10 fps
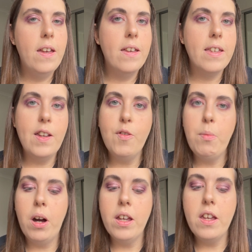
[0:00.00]
give
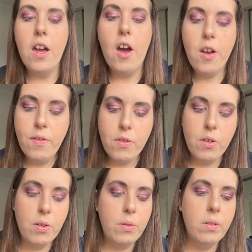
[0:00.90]
my
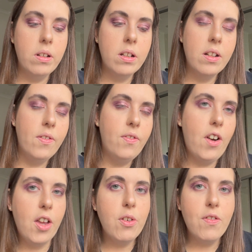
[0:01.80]
overall
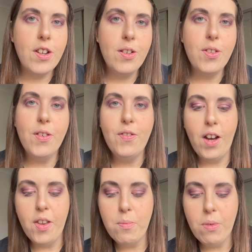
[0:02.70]
first reviews,
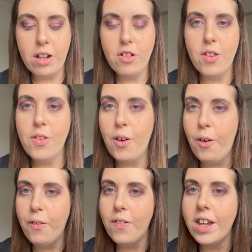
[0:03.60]
first impressions
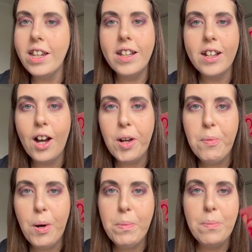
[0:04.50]
of the
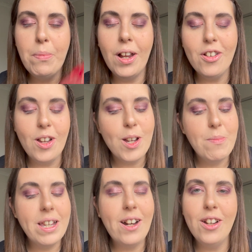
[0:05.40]
Colourpop Plush Like
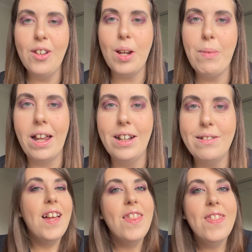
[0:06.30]
Me eyeshadow palette.
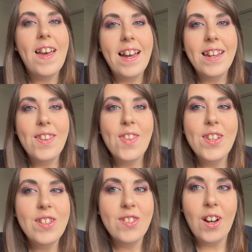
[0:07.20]
And there is the
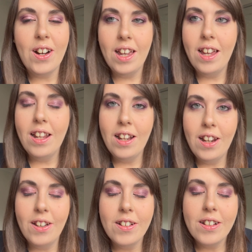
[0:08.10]
entire
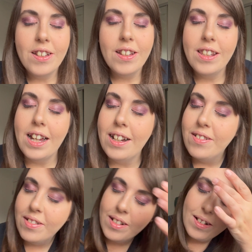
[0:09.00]
look
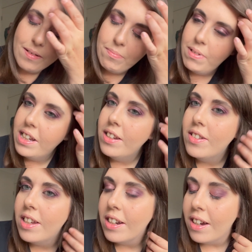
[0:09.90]
now
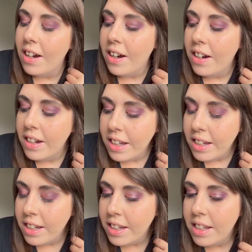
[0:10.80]
completed.
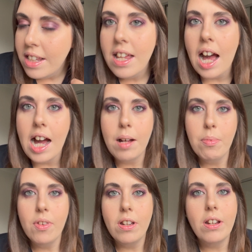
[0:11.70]
I
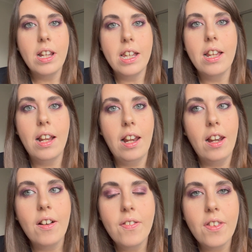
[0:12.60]
absolutely
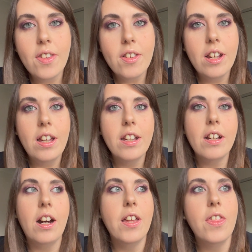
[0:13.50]
love this
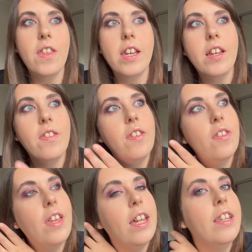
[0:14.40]
look. I think the
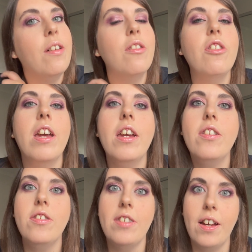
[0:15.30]
standout
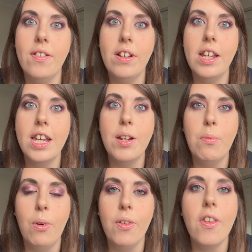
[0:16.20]
shade definitely
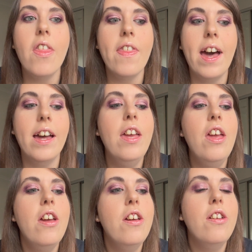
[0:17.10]
was that
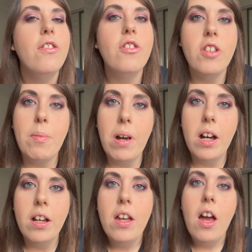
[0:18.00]

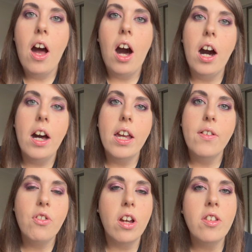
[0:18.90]
shimmer.
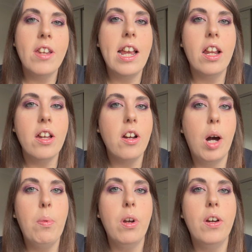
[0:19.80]
I've tried to take like a
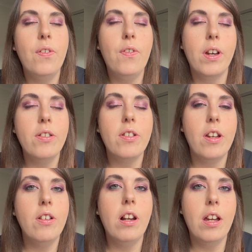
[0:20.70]
couple of
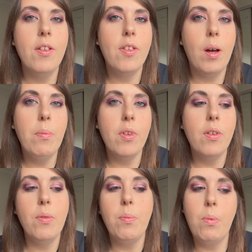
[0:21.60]
photo close-ups
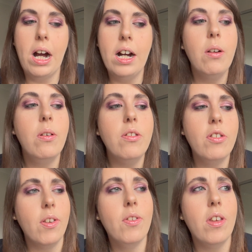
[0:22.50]
as well,
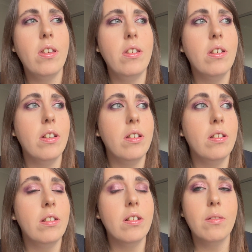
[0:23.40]
just so you
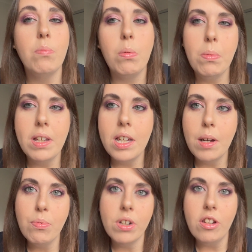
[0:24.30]
can probably
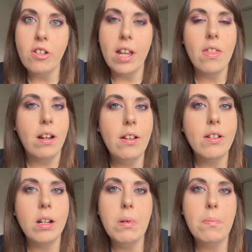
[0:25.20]
appreciate the look
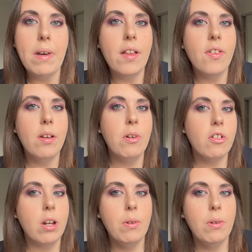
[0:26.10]
a bit better, which I will